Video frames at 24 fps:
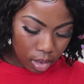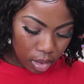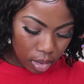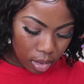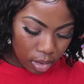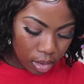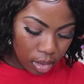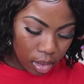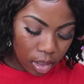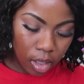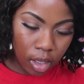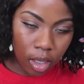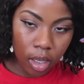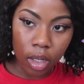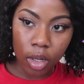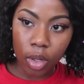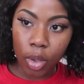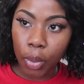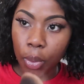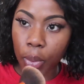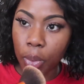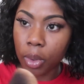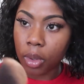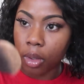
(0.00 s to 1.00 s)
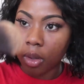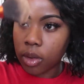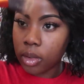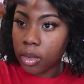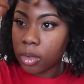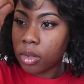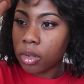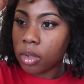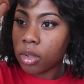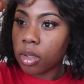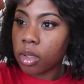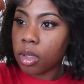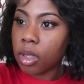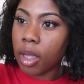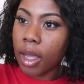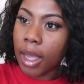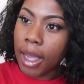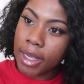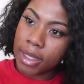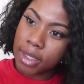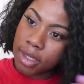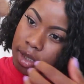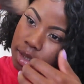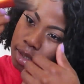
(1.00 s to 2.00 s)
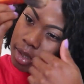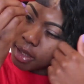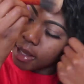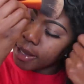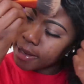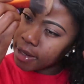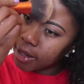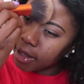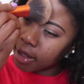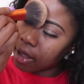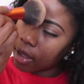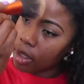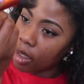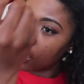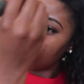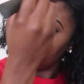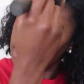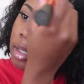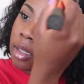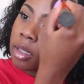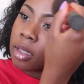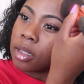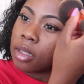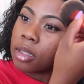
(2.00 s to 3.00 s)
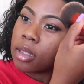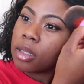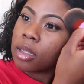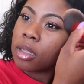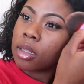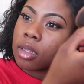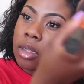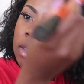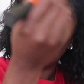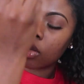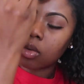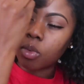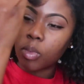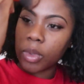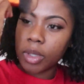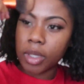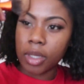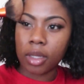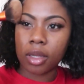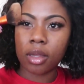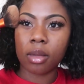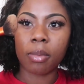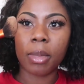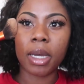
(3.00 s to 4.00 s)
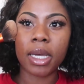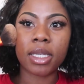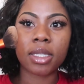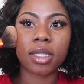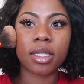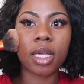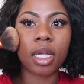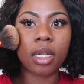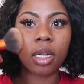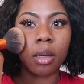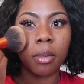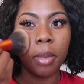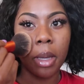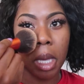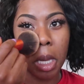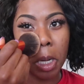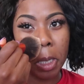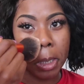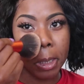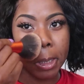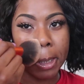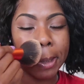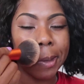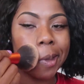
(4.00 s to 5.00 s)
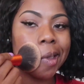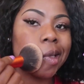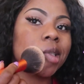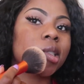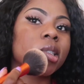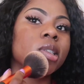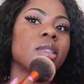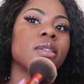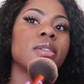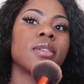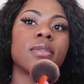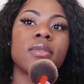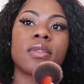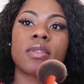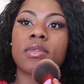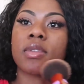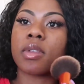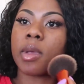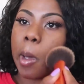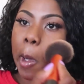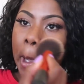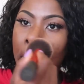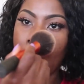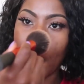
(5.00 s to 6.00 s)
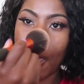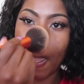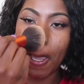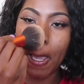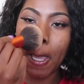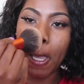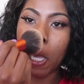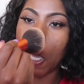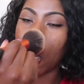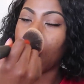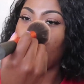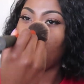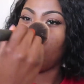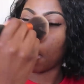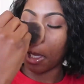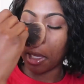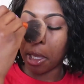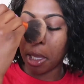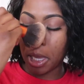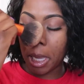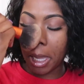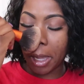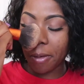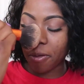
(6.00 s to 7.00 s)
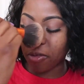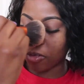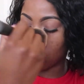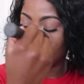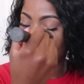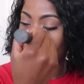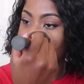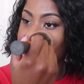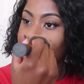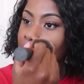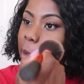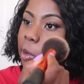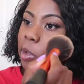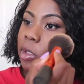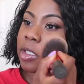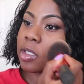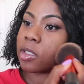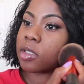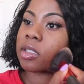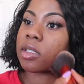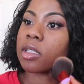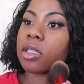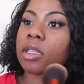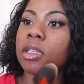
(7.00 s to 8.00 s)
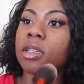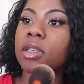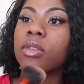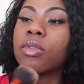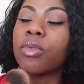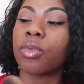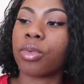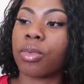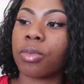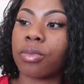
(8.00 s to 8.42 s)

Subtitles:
and then I set it with my setting powder just because I just noticed it